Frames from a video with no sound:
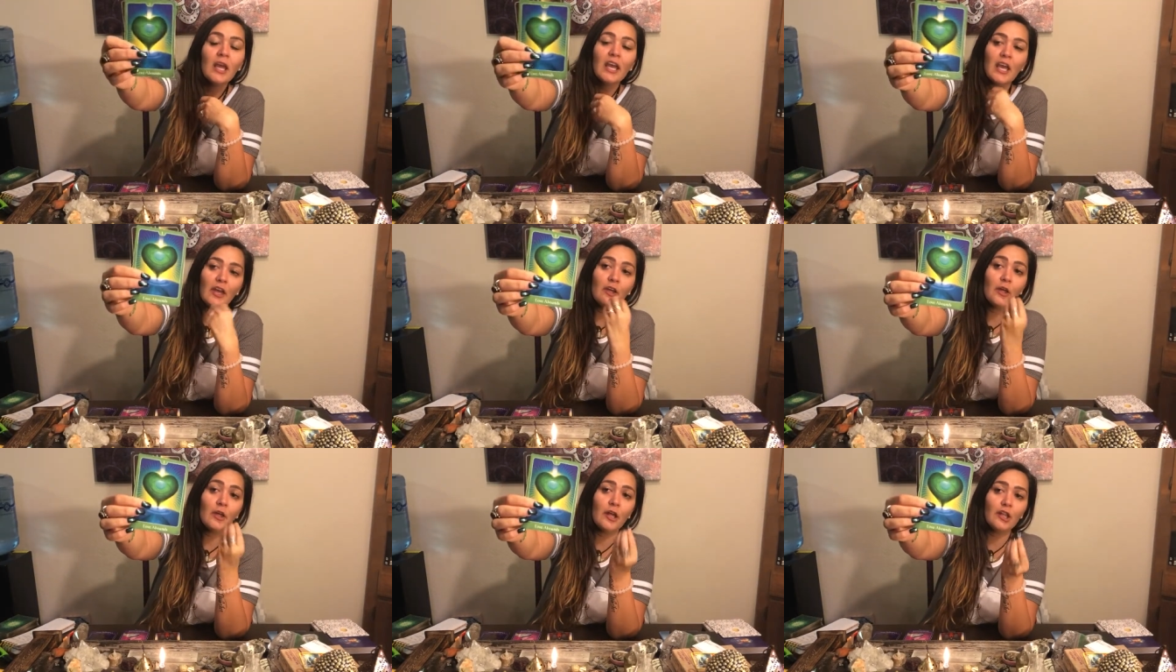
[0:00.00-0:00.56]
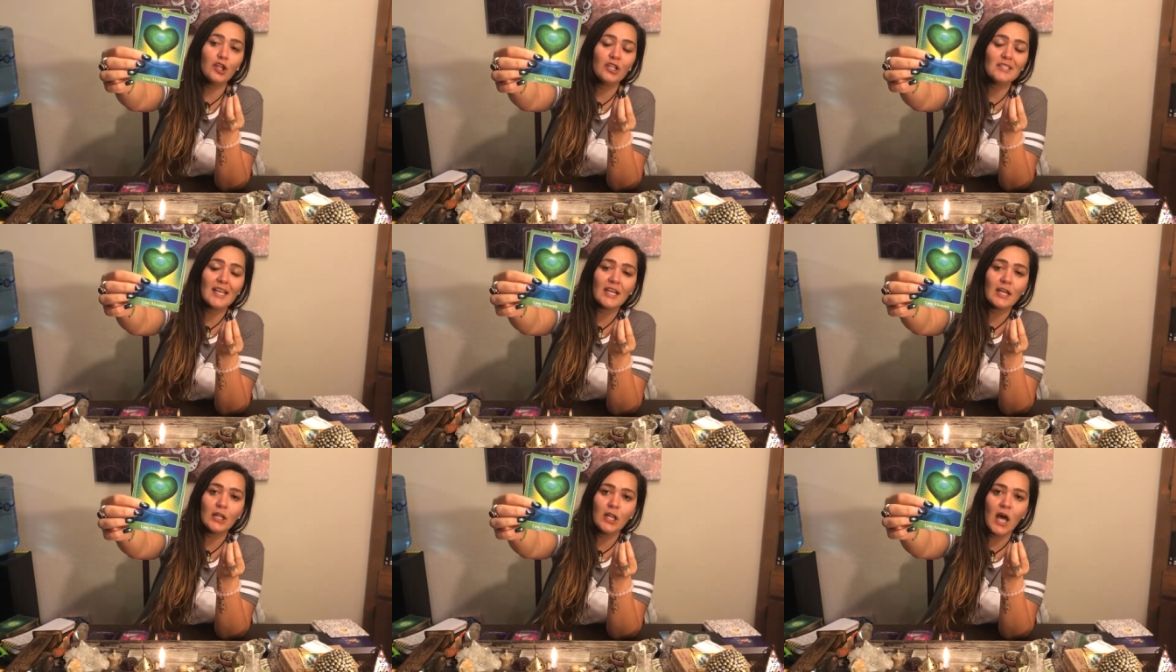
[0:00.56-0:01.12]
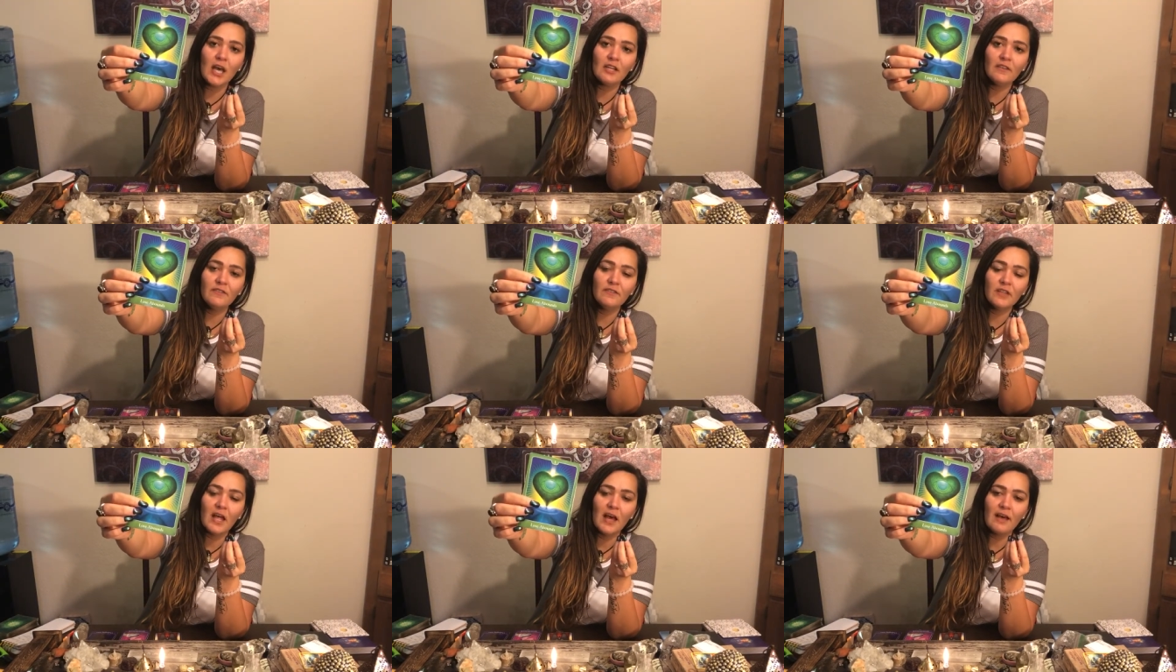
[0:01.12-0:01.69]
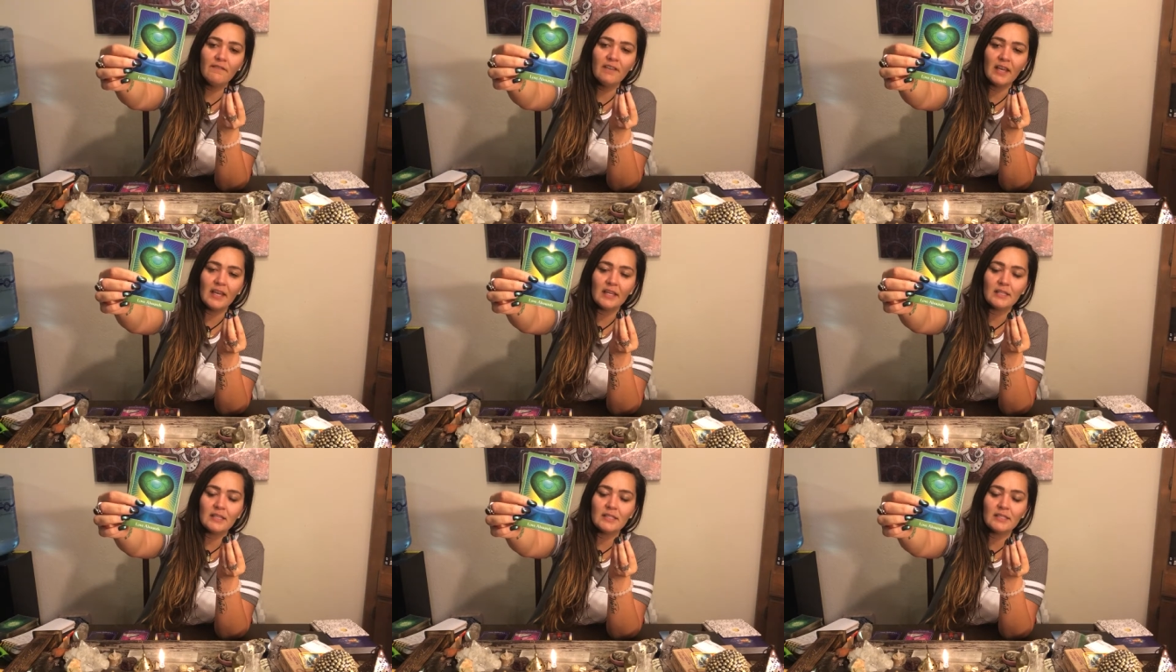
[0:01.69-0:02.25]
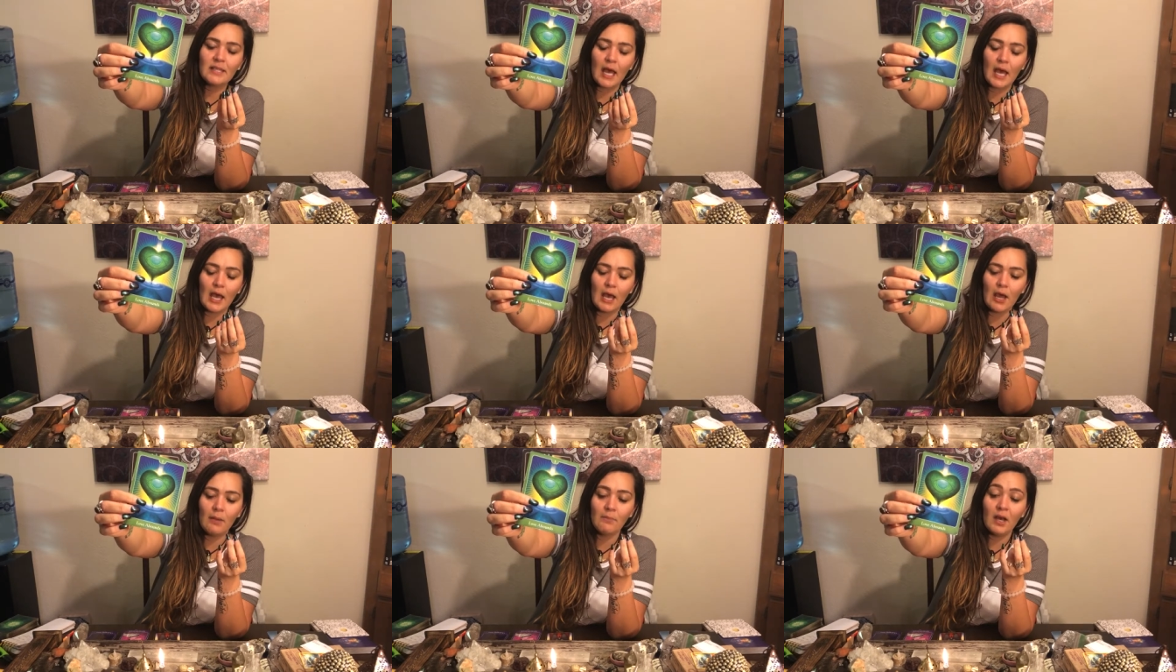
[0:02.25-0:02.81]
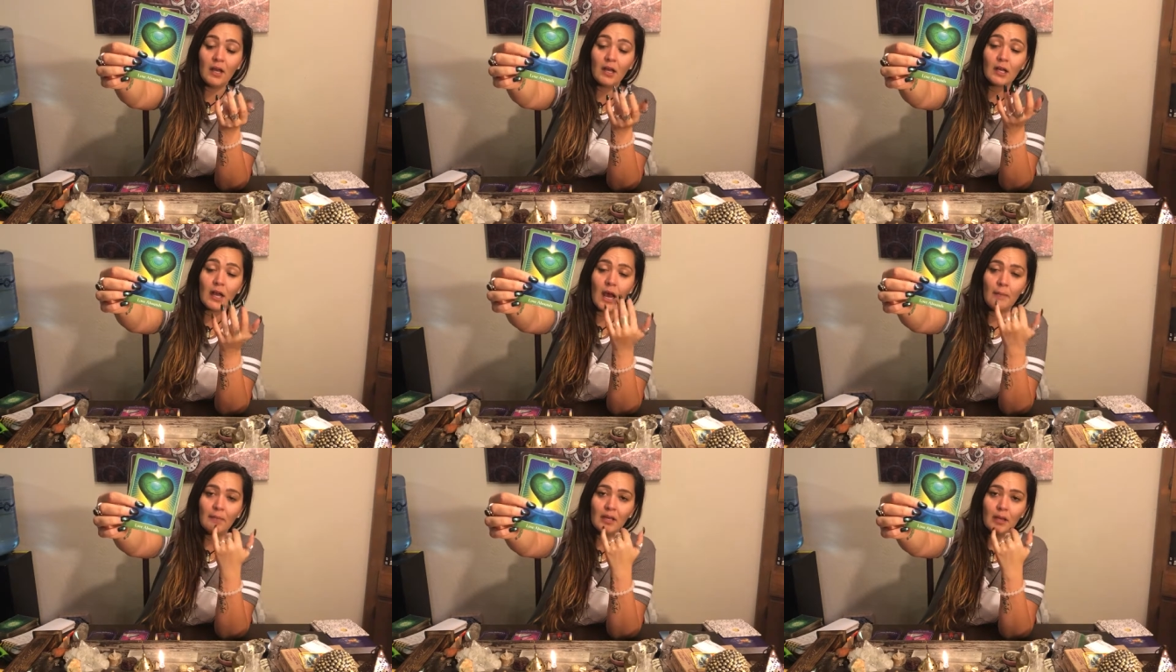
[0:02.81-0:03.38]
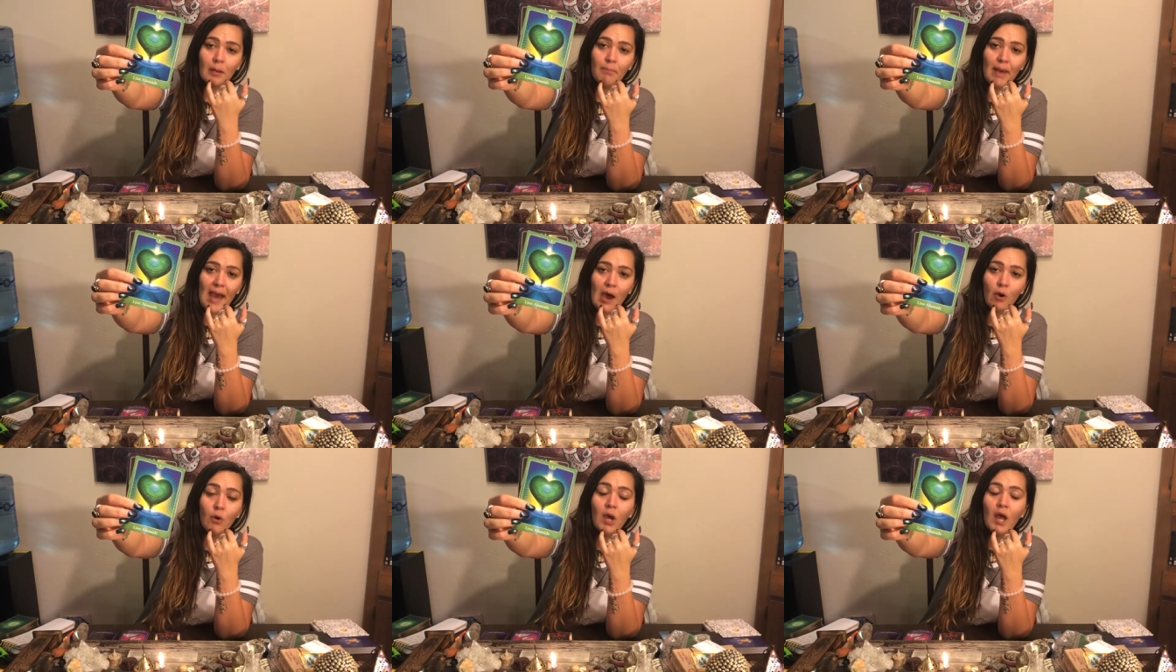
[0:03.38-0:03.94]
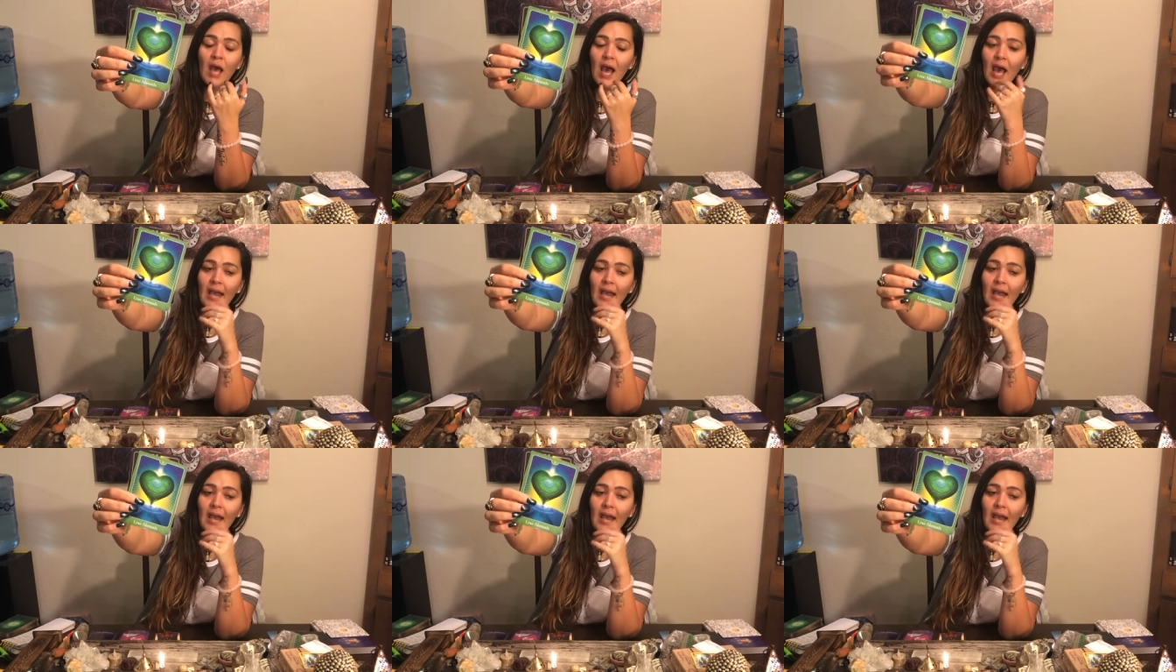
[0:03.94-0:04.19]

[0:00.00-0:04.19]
It looks like a lot of love is coming about.